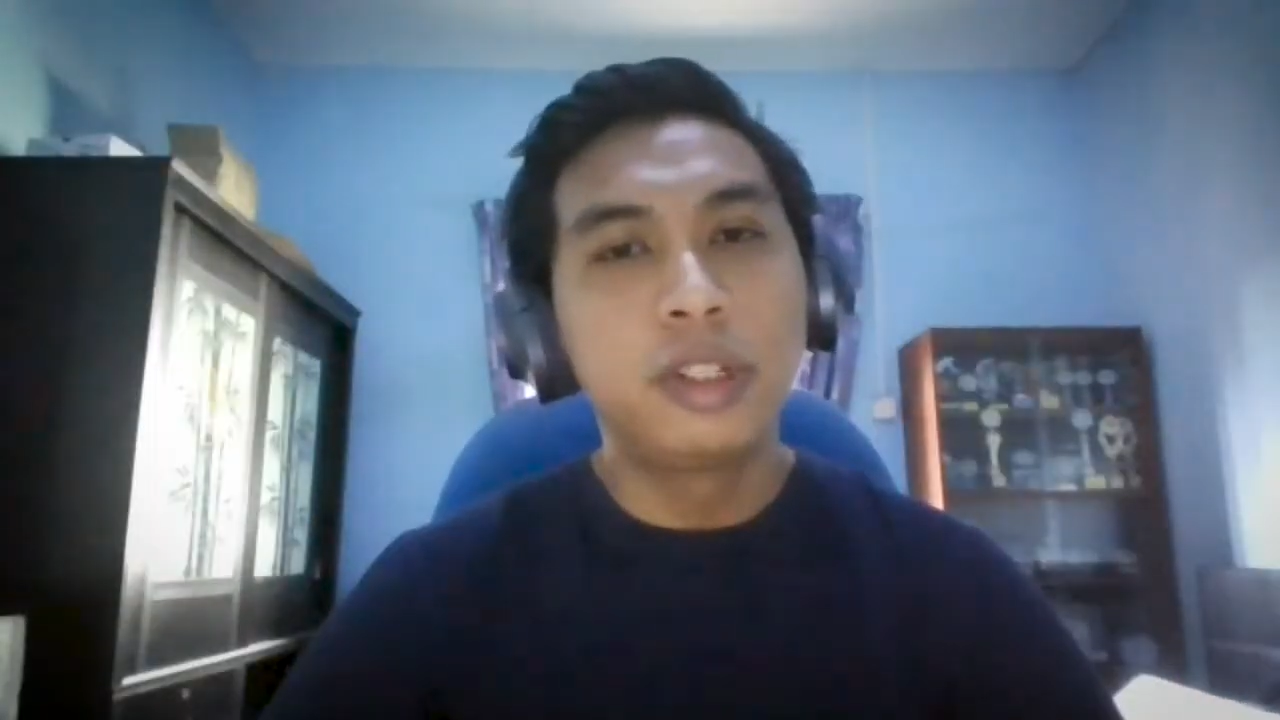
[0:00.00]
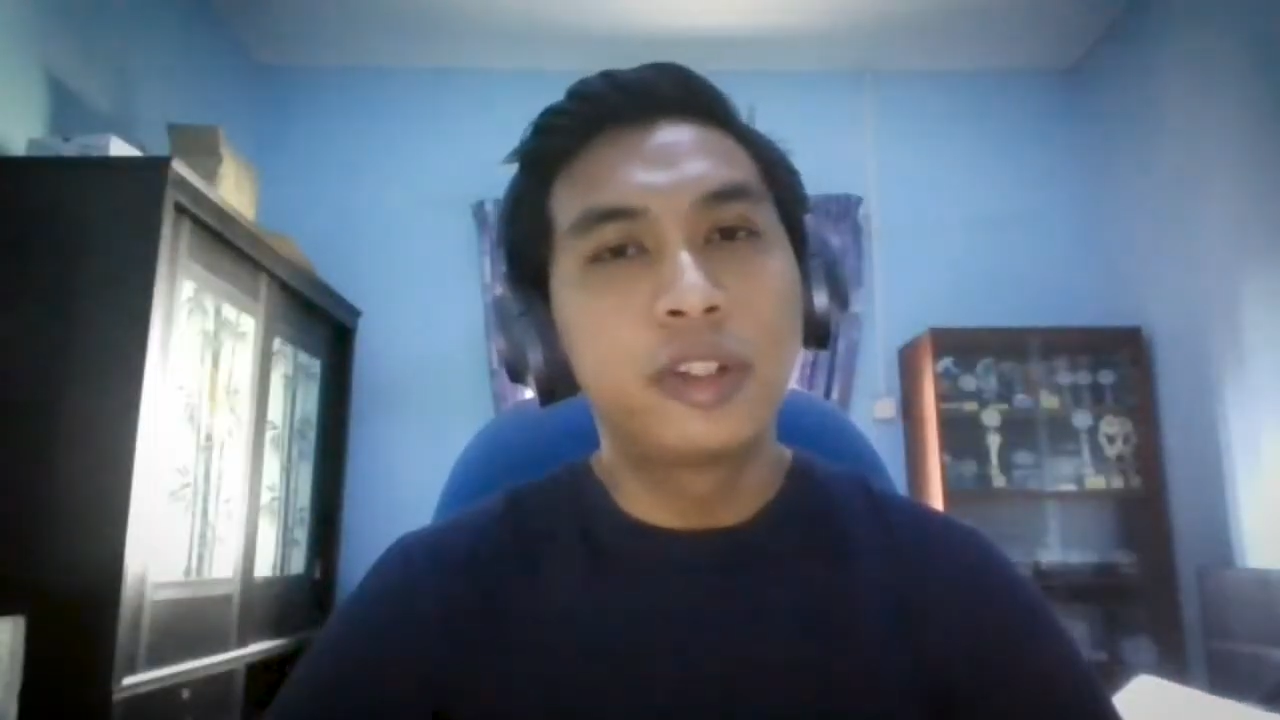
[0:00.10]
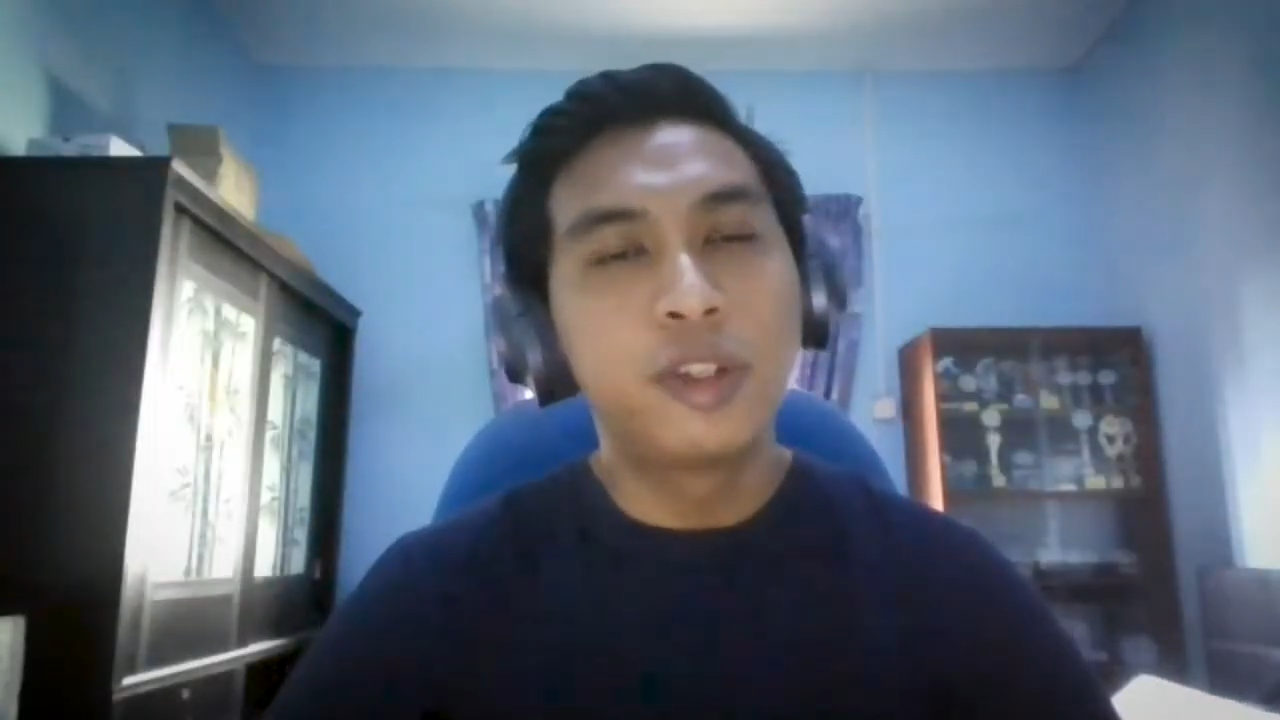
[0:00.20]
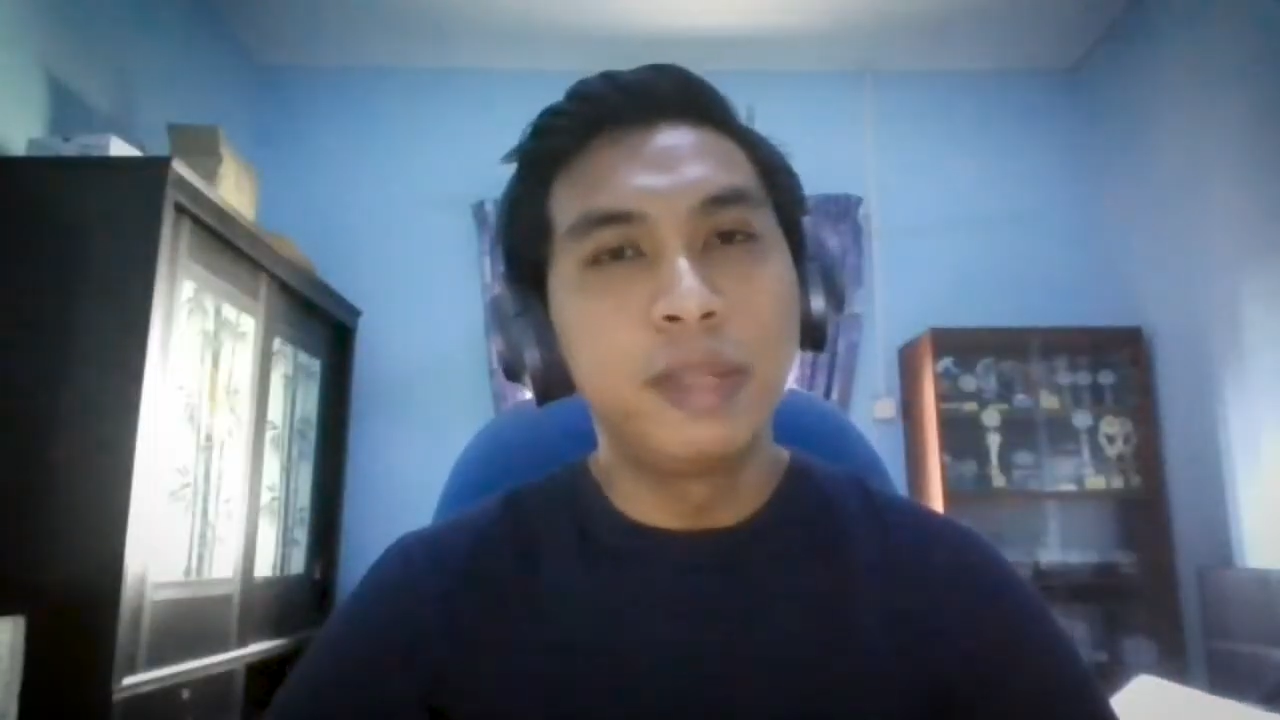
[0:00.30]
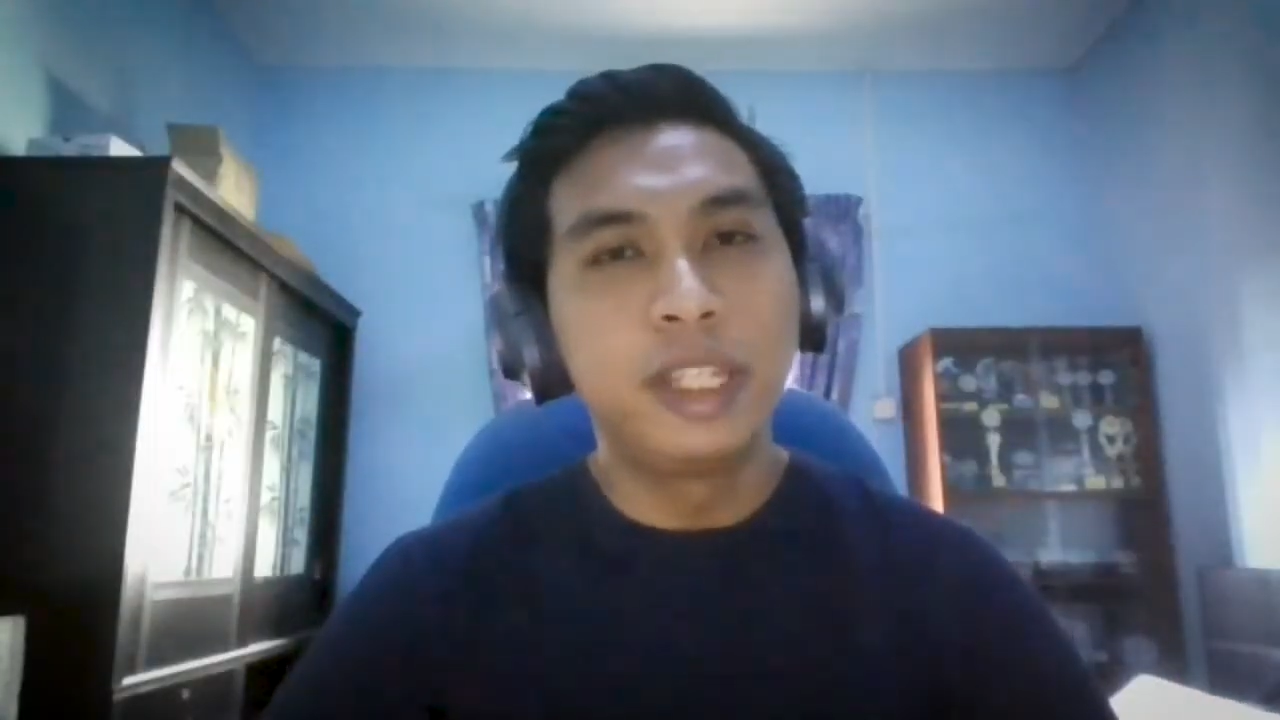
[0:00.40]

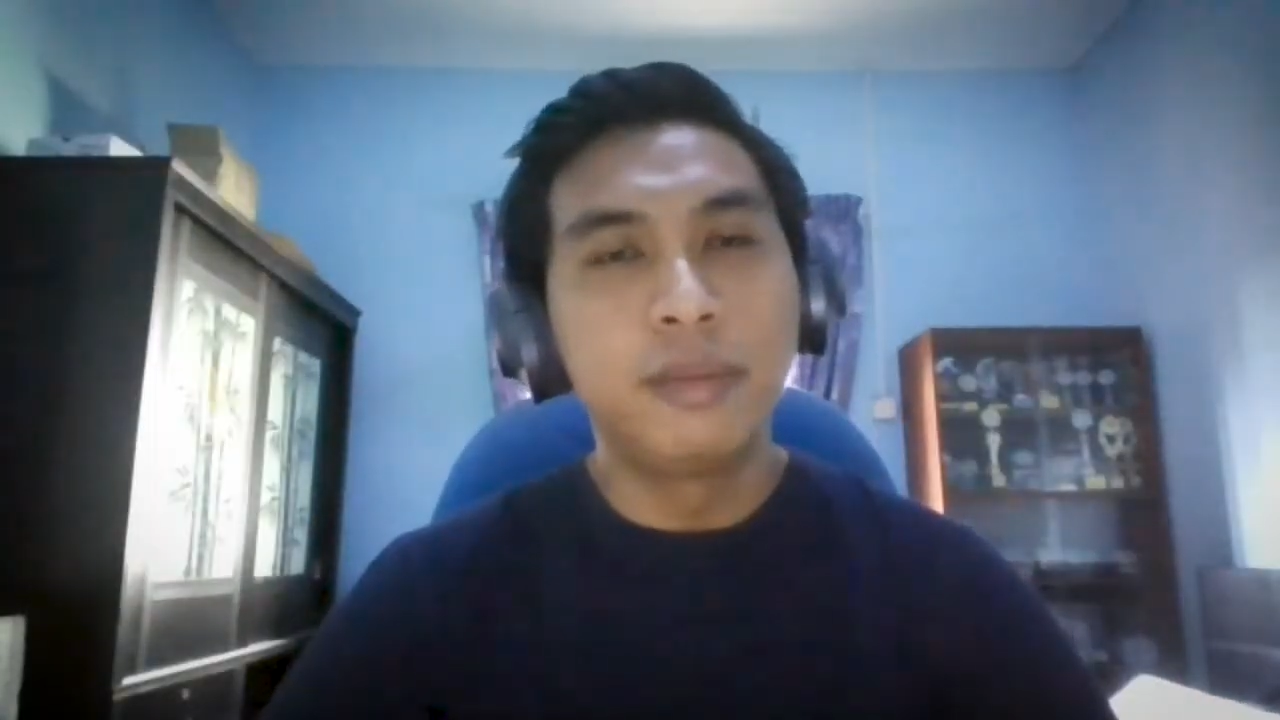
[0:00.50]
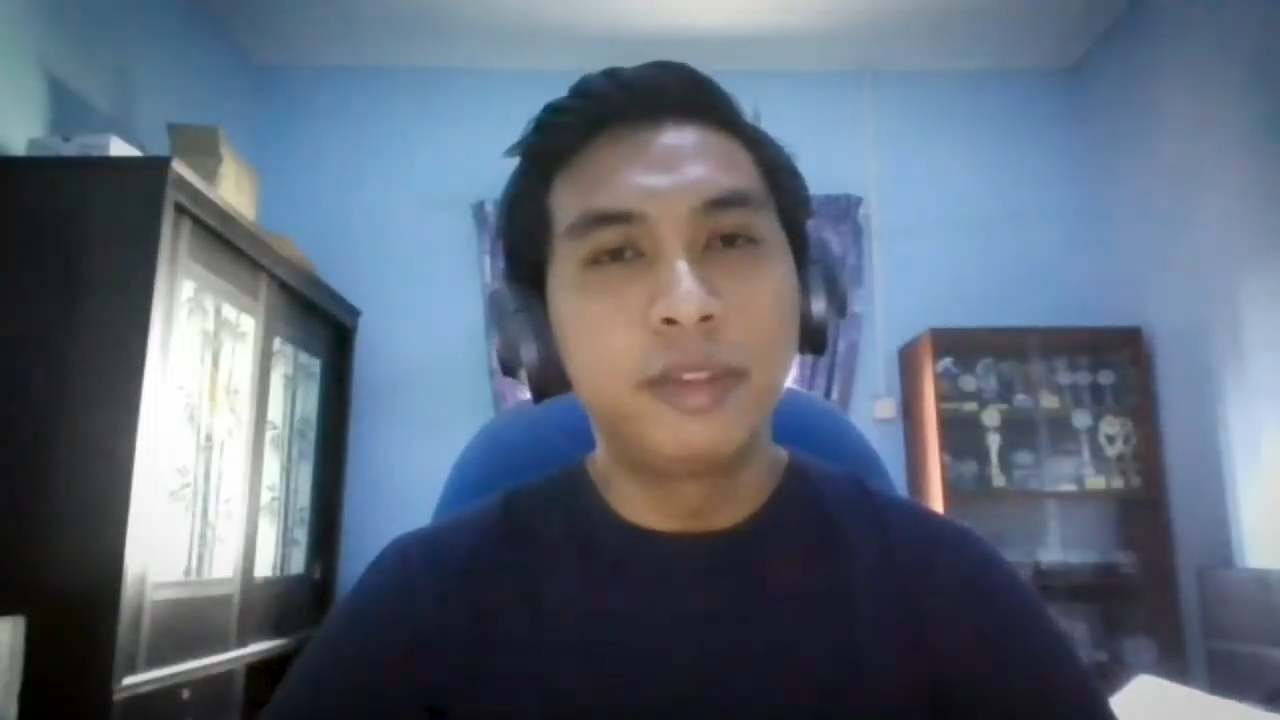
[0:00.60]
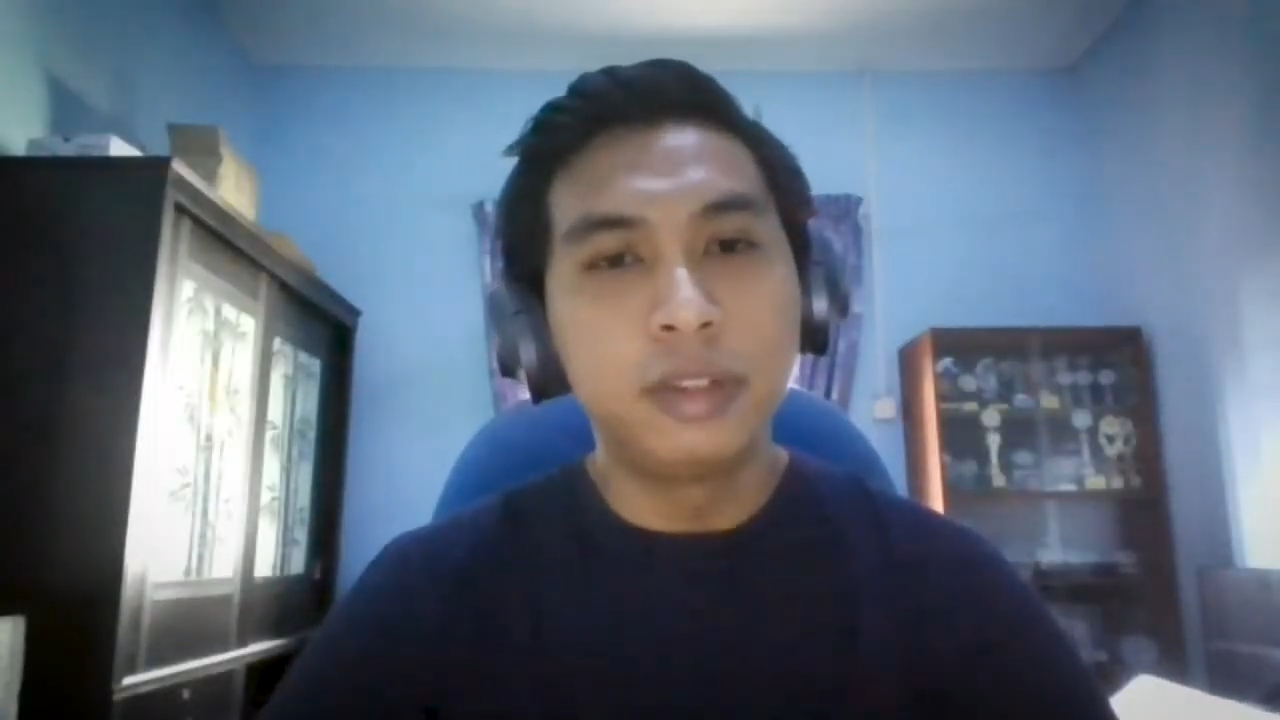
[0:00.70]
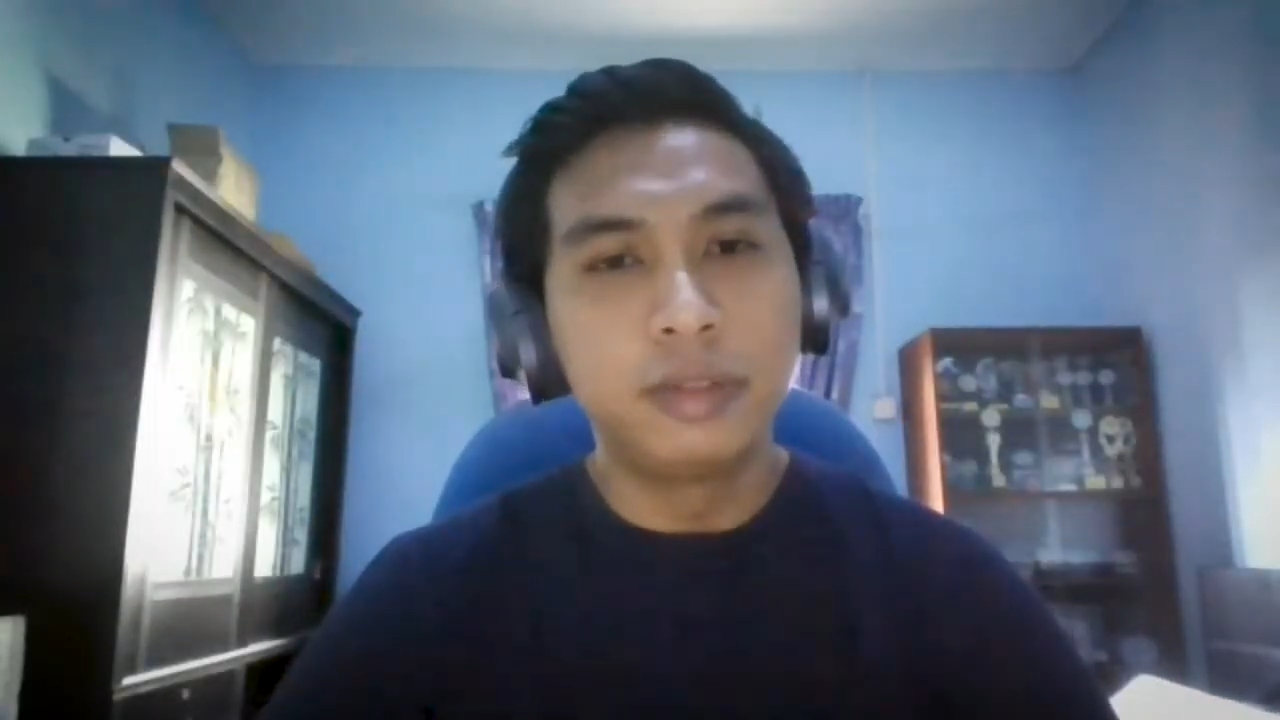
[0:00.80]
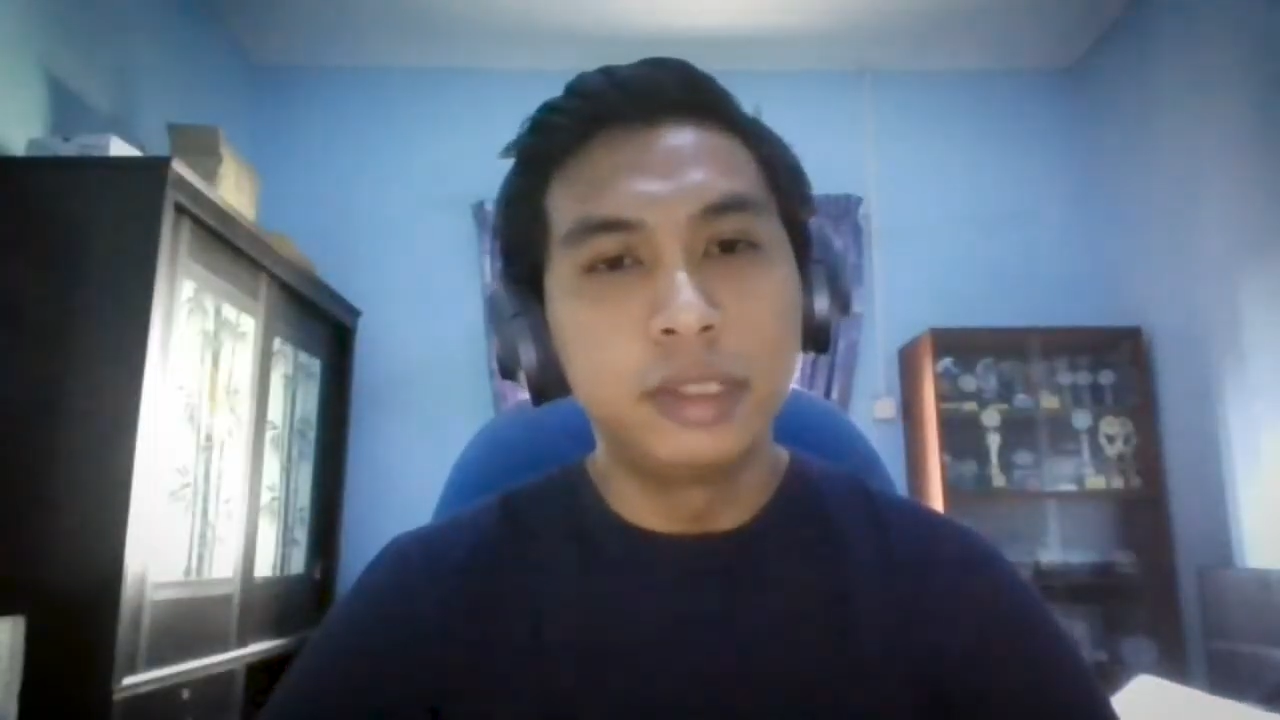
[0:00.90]
Documentum
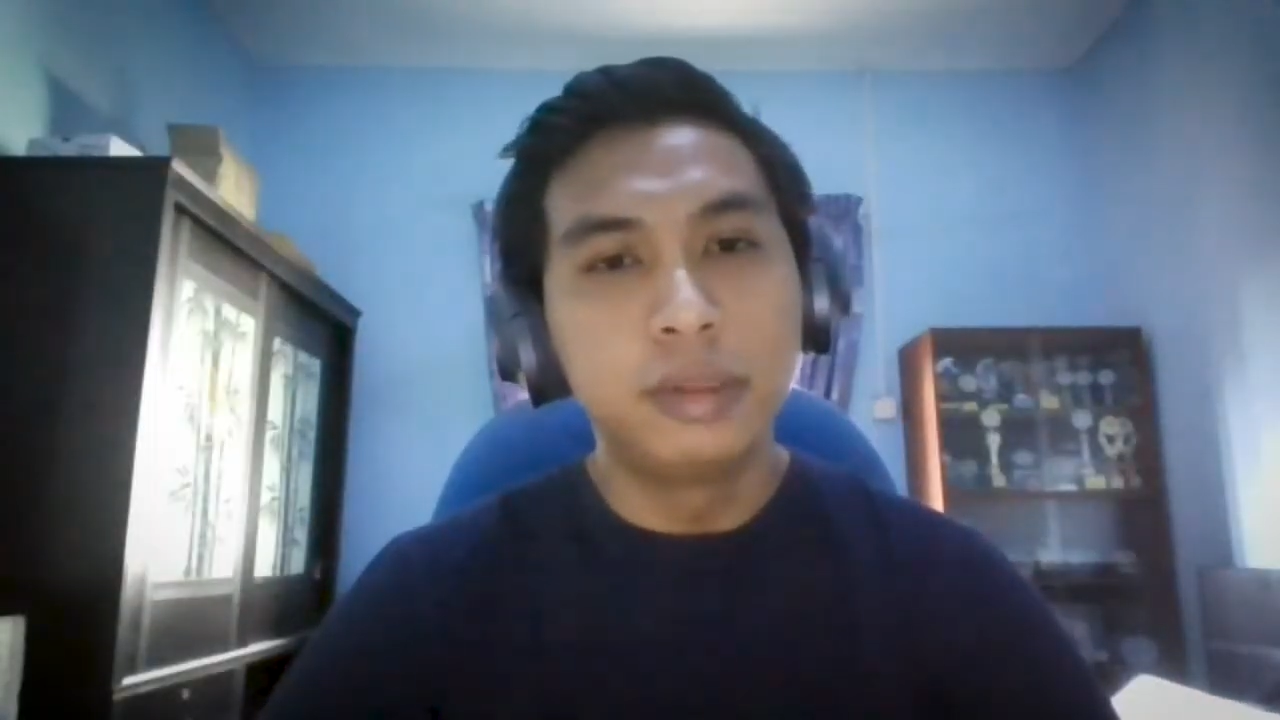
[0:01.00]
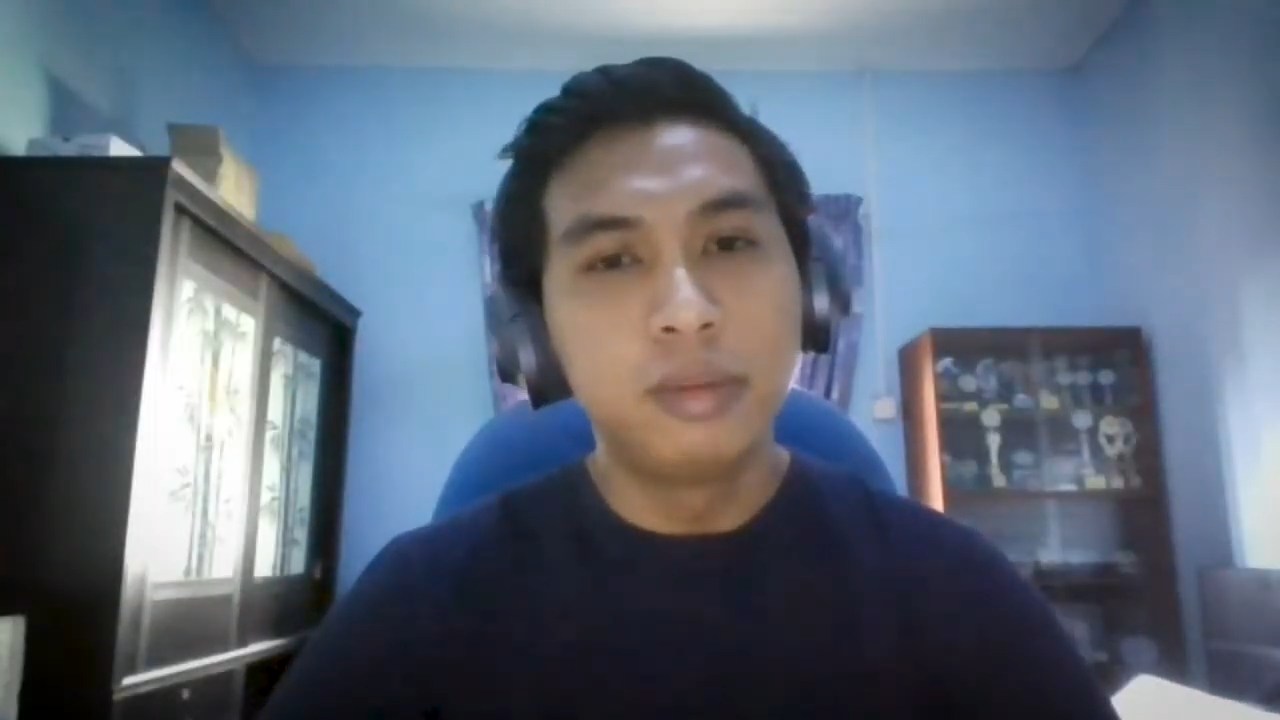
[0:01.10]
Server